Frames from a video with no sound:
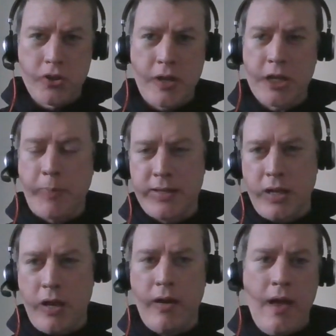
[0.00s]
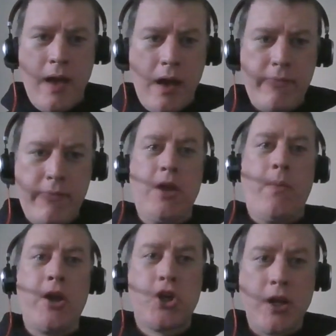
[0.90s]
So that's basically a
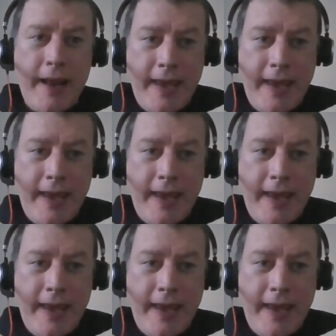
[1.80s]
valuation